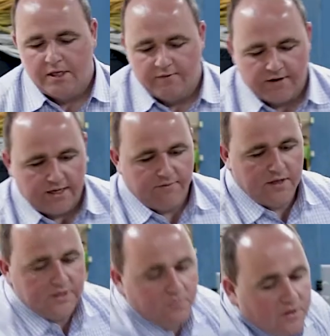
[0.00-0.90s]
If I give
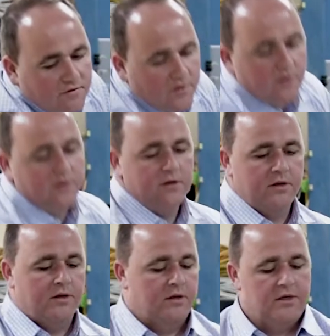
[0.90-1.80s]
these a bit of a
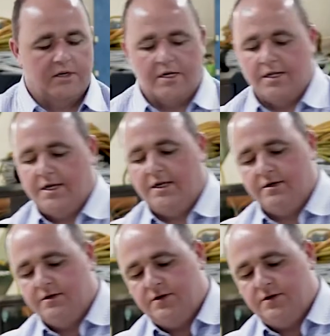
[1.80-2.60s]
clean,